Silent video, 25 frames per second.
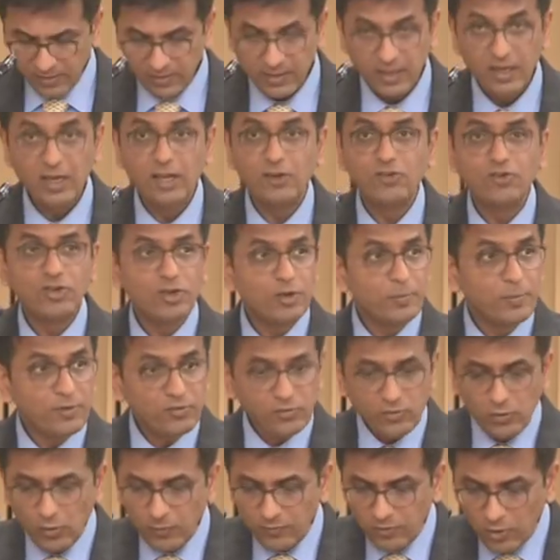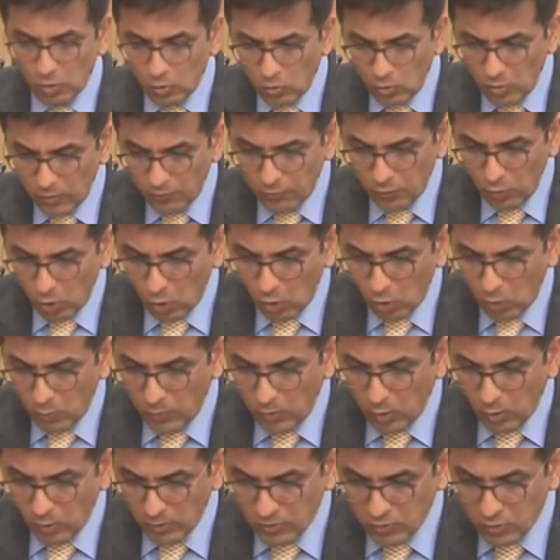The legitimacy of the rule of law
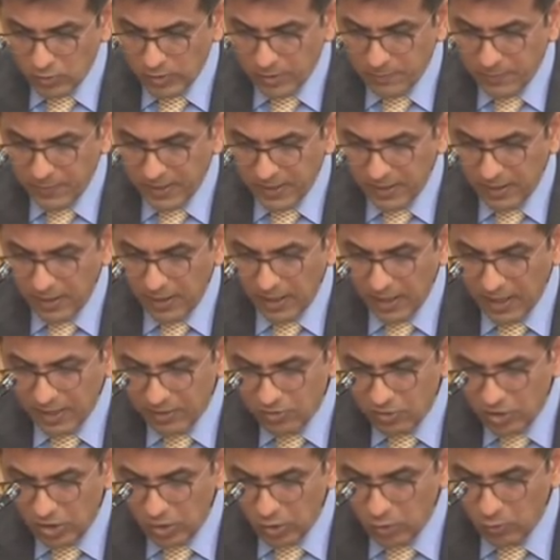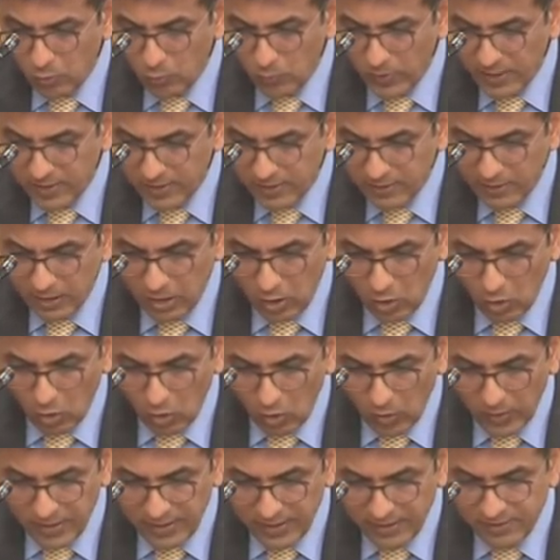will also depend largely on whether the
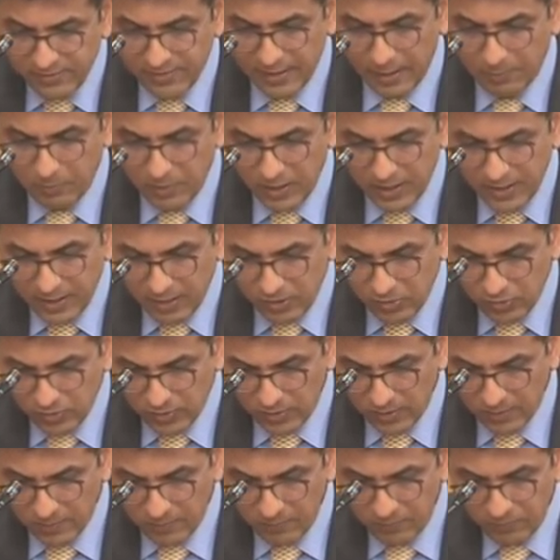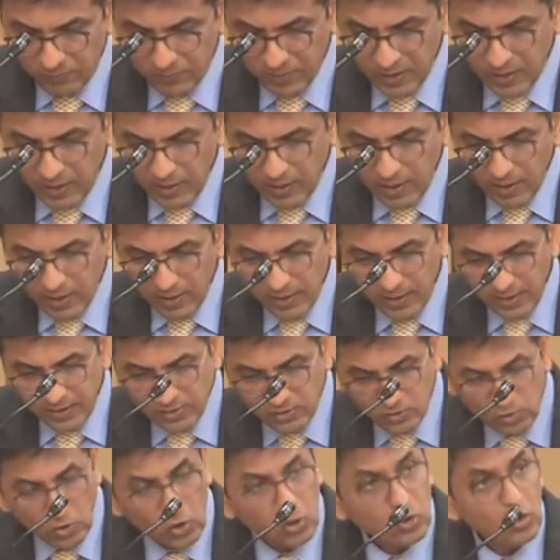law in its application
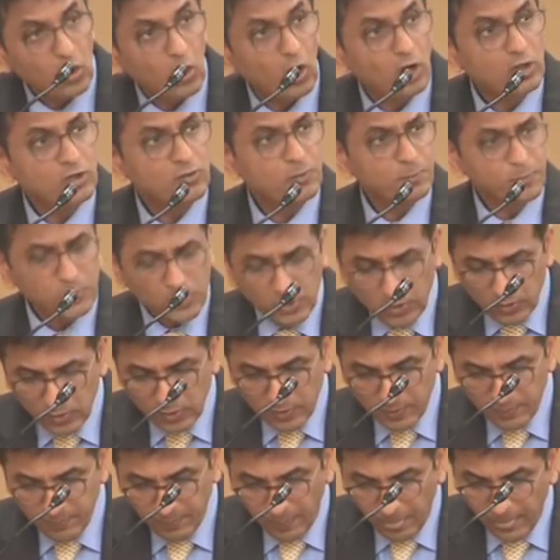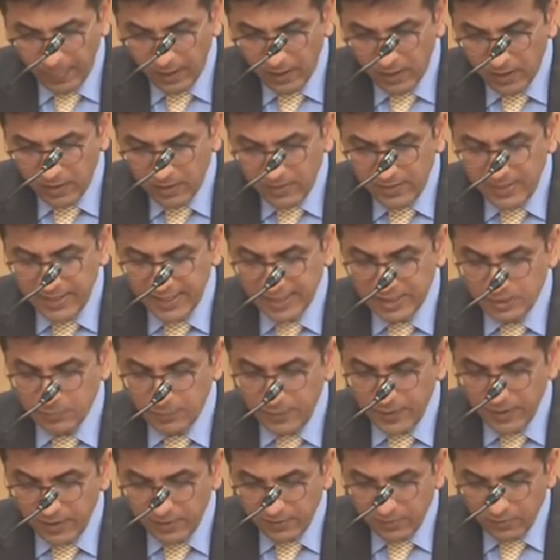does not obscure the
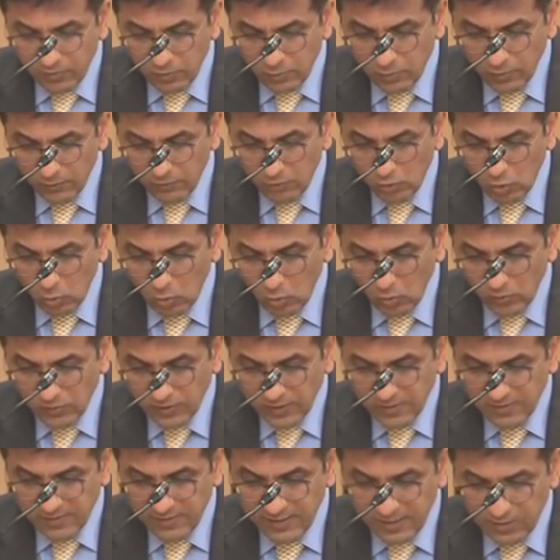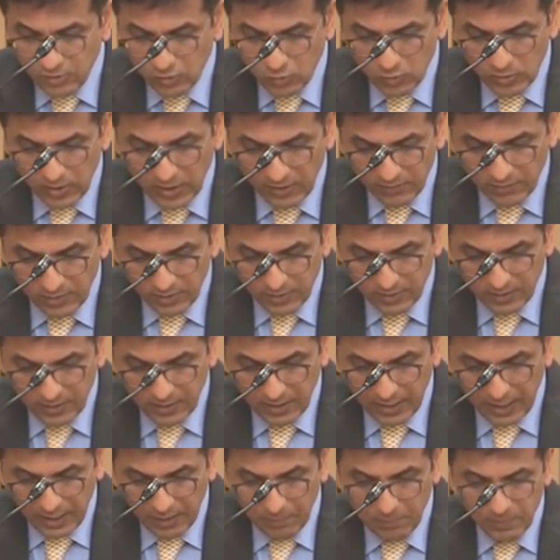experiences of those it seeks to govern,
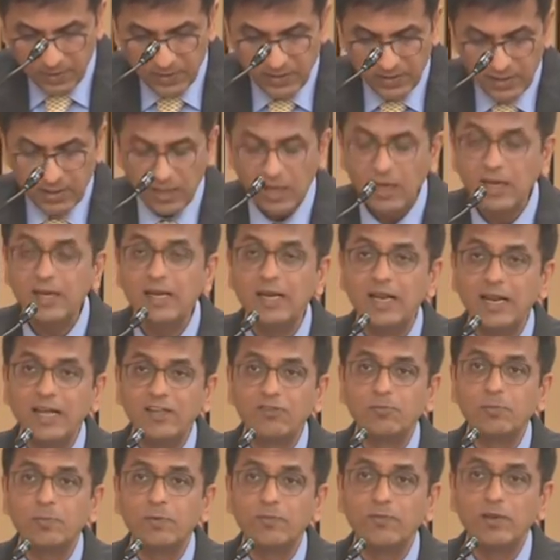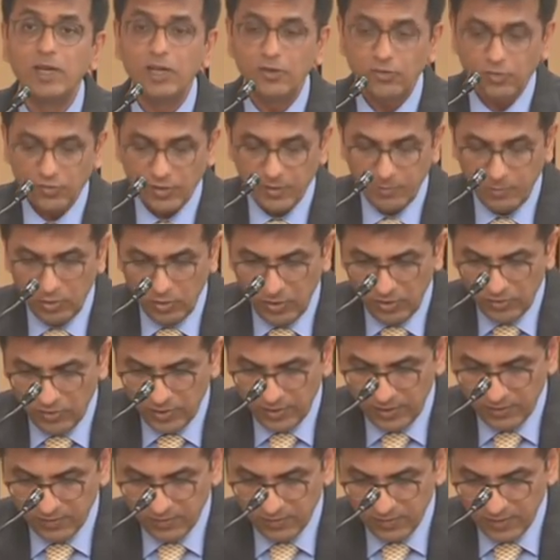and particularly less privileged
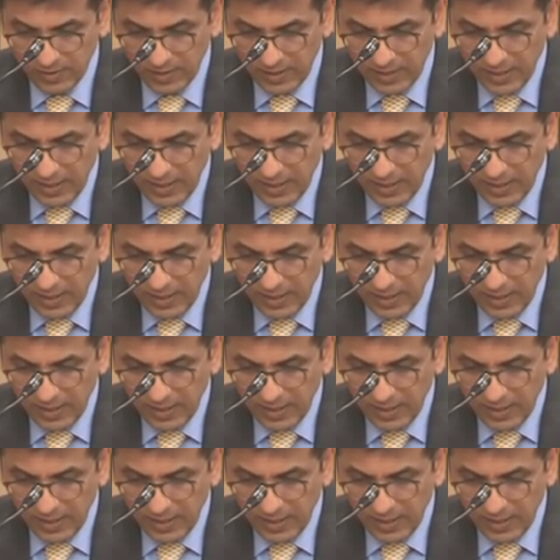communities.